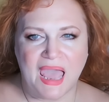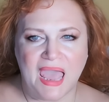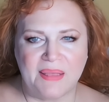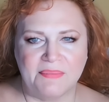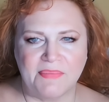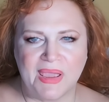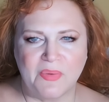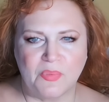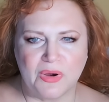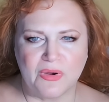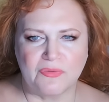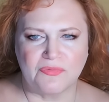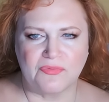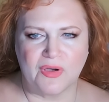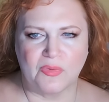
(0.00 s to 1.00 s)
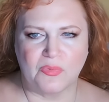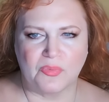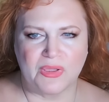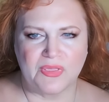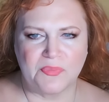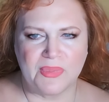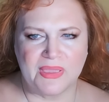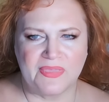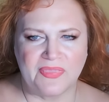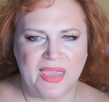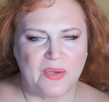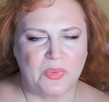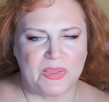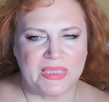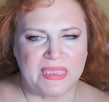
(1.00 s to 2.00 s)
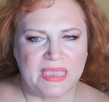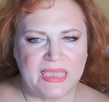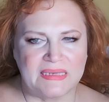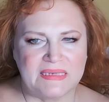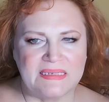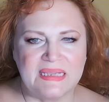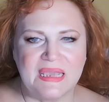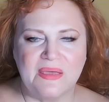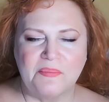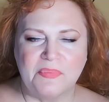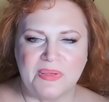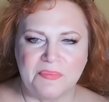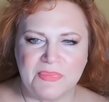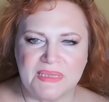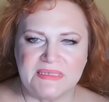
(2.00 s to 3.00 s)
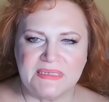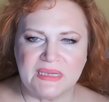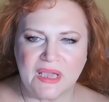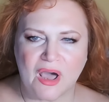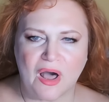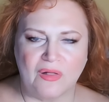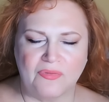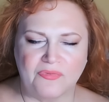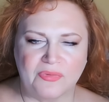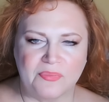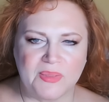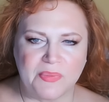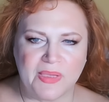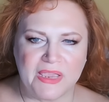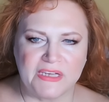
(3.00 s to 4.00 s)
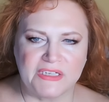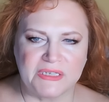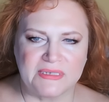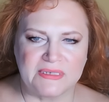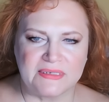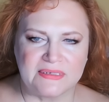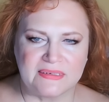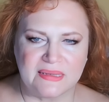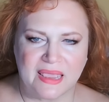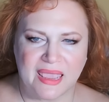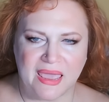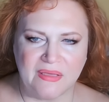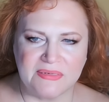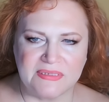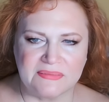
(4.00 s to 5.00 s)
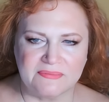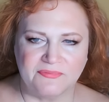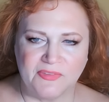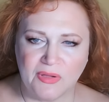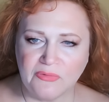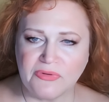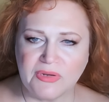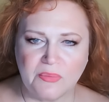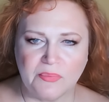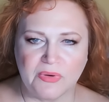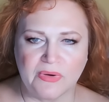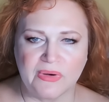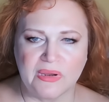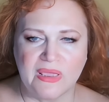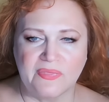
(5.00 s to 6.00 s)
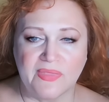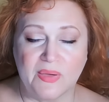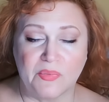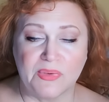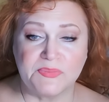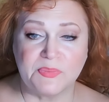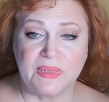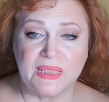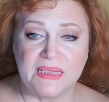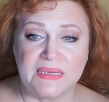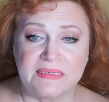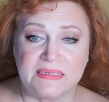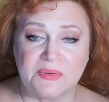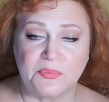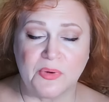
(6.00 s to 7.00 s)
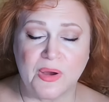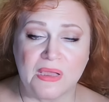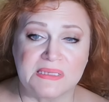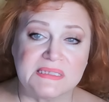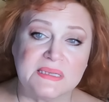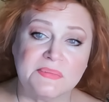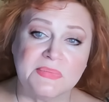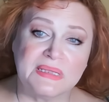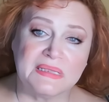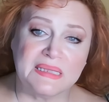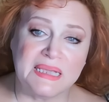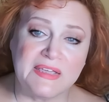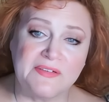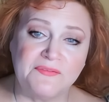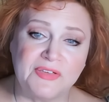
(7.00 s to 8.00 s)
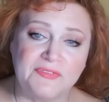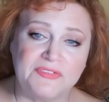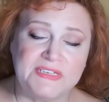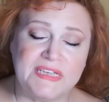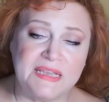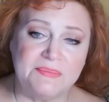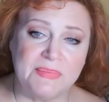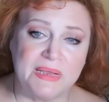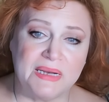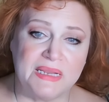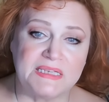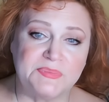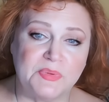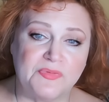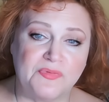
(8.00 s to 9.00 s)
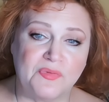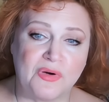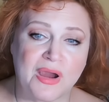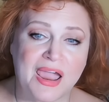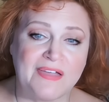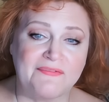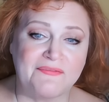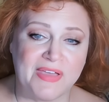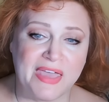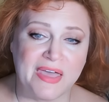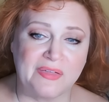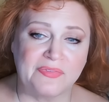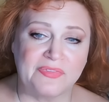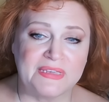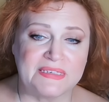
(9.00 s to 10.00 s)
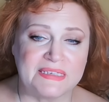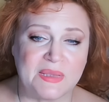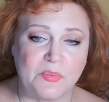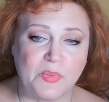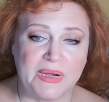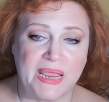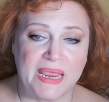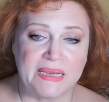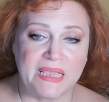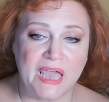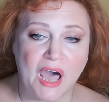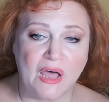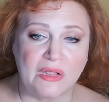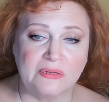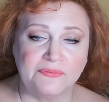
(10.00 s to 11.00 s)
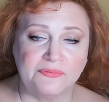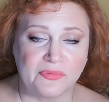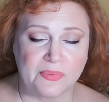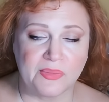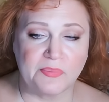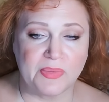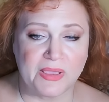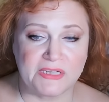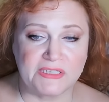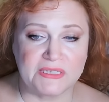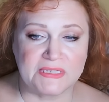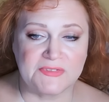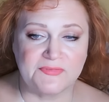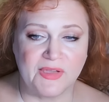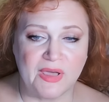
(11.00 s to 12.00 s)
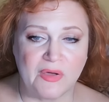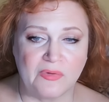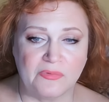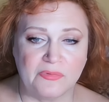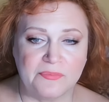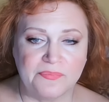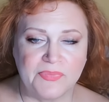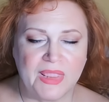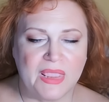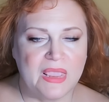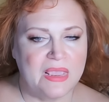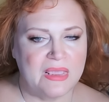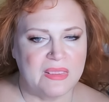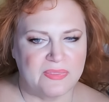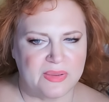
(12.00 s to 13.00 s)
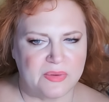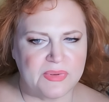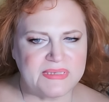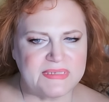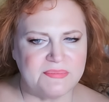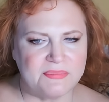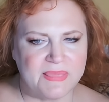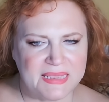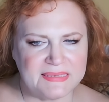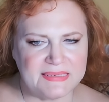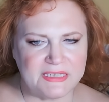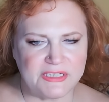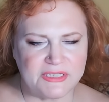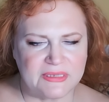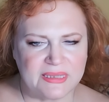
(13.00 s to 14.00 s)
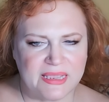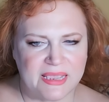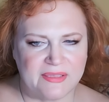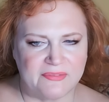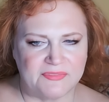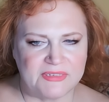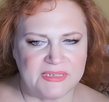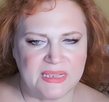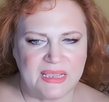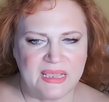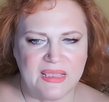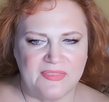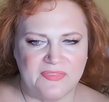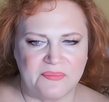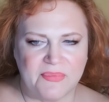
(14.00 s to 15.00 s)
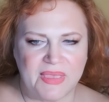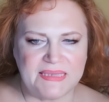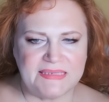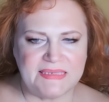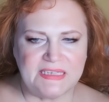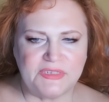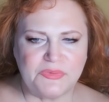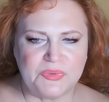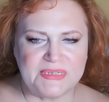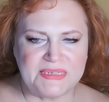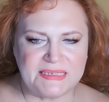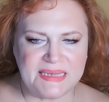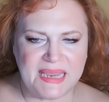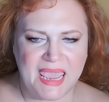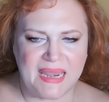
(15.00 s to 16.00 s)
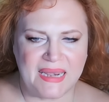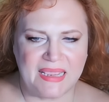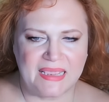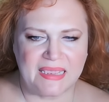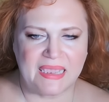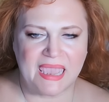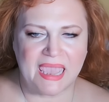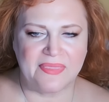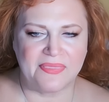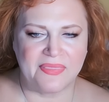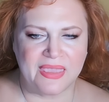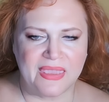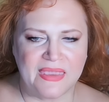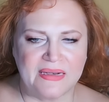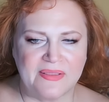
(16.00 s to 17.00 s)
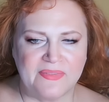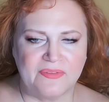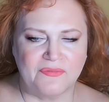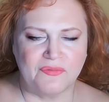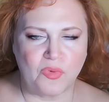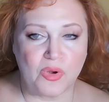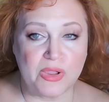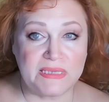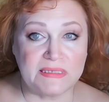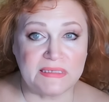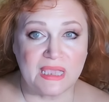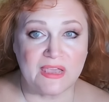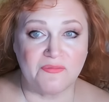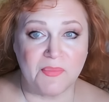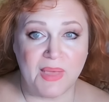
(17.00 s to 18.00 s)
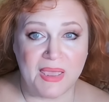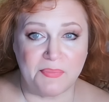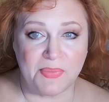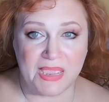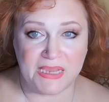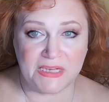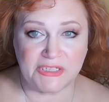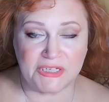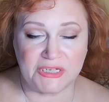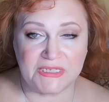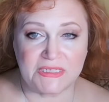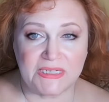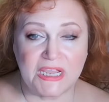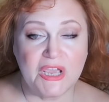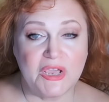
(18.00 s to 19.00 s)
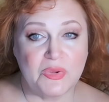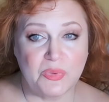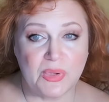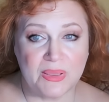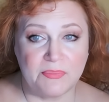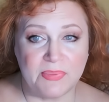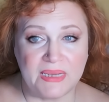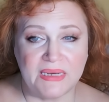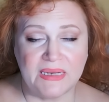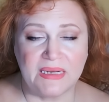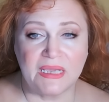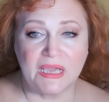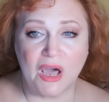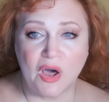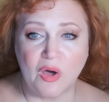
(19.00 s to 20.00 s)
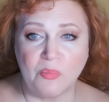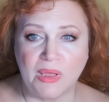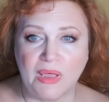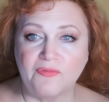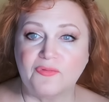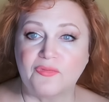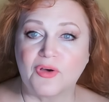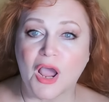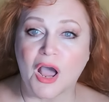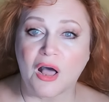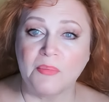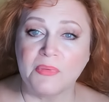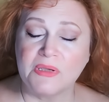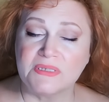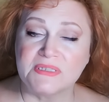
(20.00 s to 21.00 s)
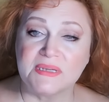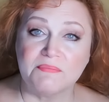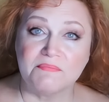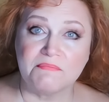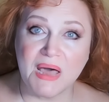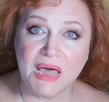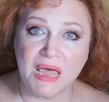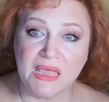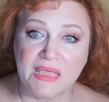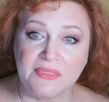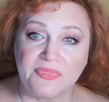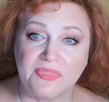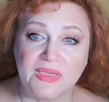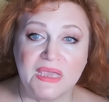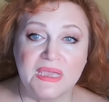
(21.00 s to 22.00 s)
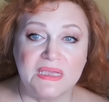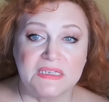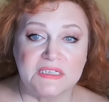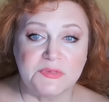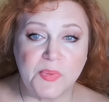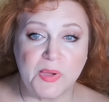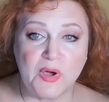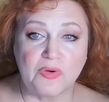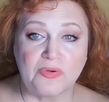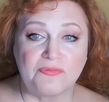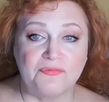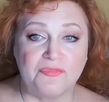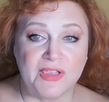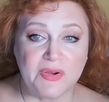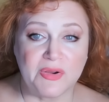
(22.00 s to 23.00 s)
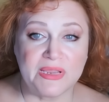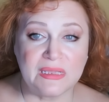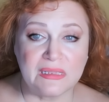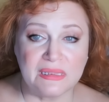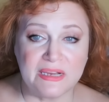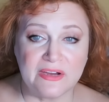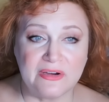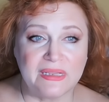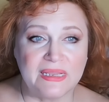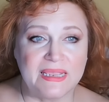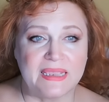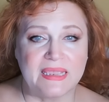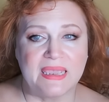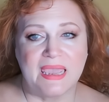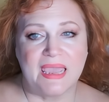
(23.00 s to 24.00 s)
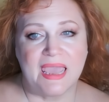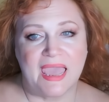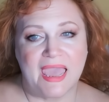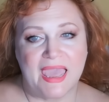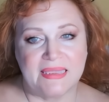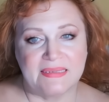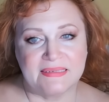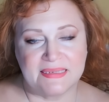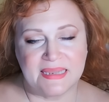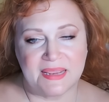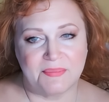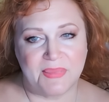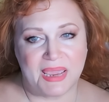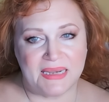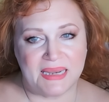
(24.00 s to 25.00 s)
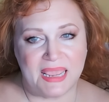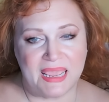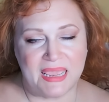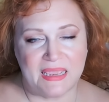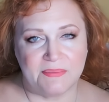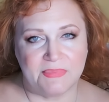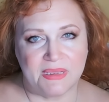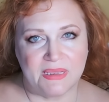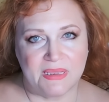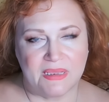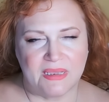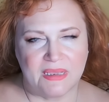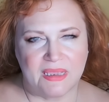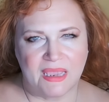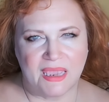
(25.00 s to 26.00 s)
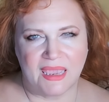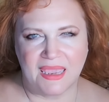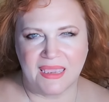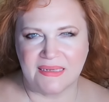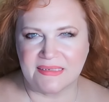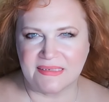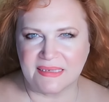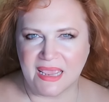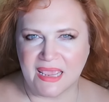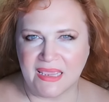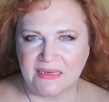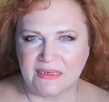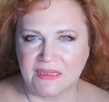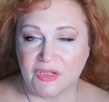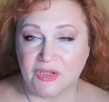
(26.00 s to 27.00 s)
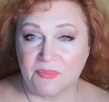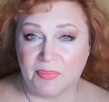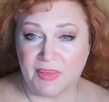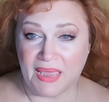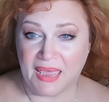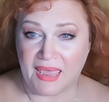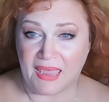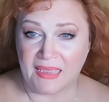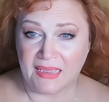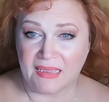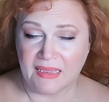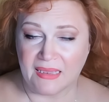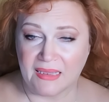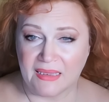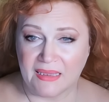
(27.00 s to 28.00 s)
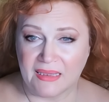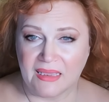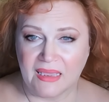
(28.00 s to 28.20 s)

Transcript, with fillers: I had my work phone with me that weekend, but missed a call from the patient's house phone number that was placed approximately 15 minutes before I found that someone had called from the patient's phone. There was a message left. The message was static, and then the voice of my patient, who had been in a coma for almost a month, spoke very clearly and said my name and said goodbye.